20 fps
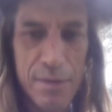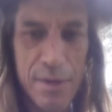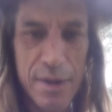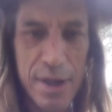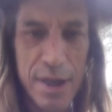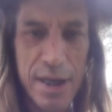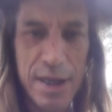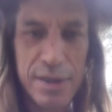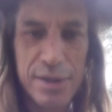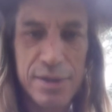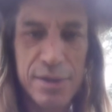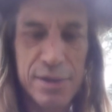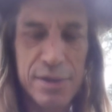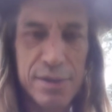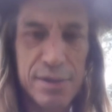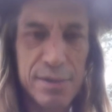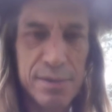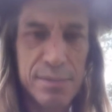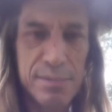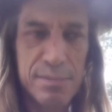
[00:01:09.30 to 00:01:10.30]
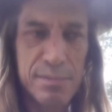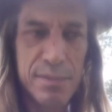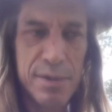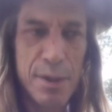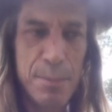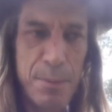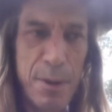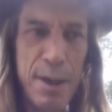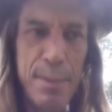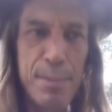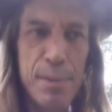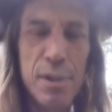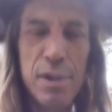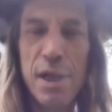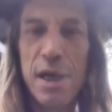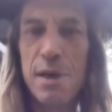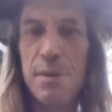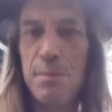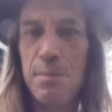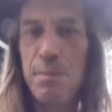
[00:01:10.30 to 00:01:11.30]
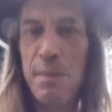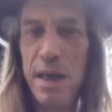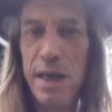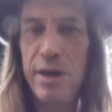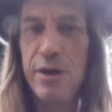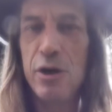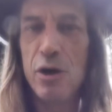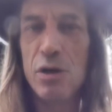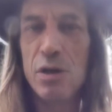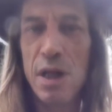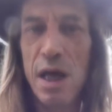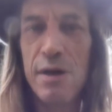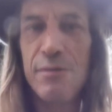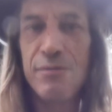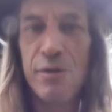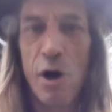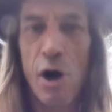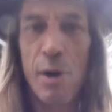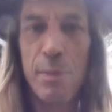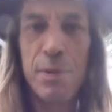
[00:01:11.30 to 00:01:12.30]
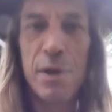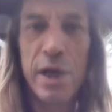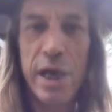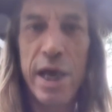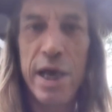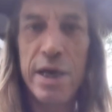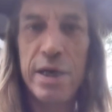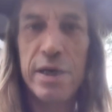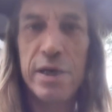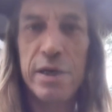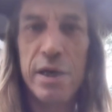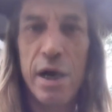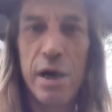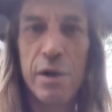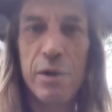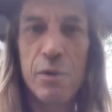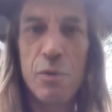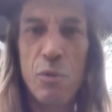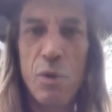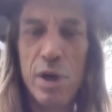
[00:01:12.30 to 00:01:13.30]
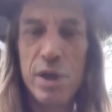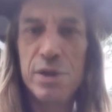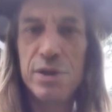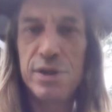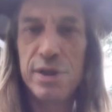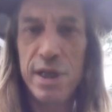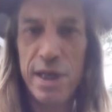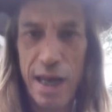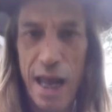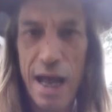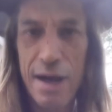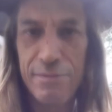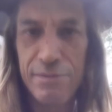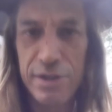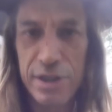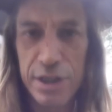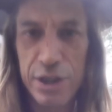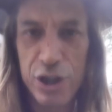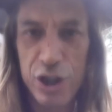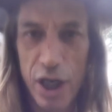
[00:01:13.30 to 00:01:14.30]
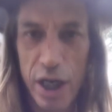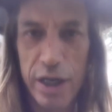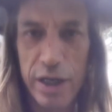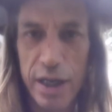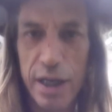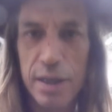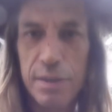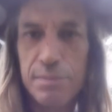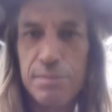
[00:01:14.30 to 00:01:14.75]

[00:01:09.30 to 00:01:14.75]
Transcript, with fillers: It's the people that make your life complicated are the ones that have an agenda.